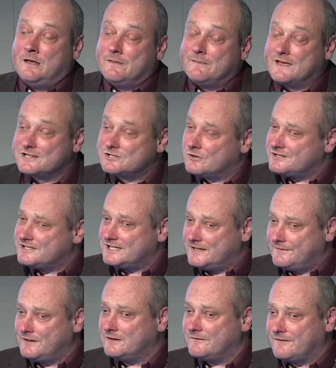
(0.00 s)
That's got
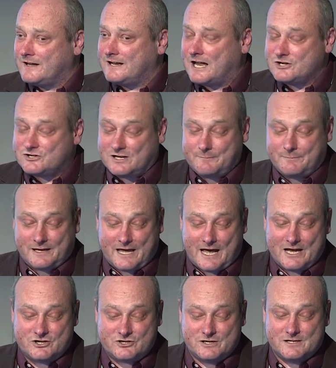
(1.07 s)
significant financial
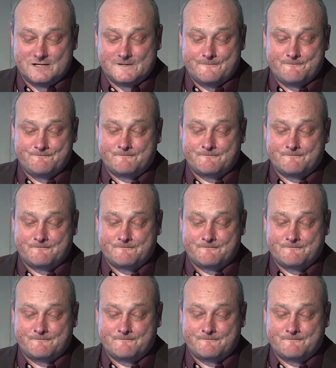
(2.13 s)
implications,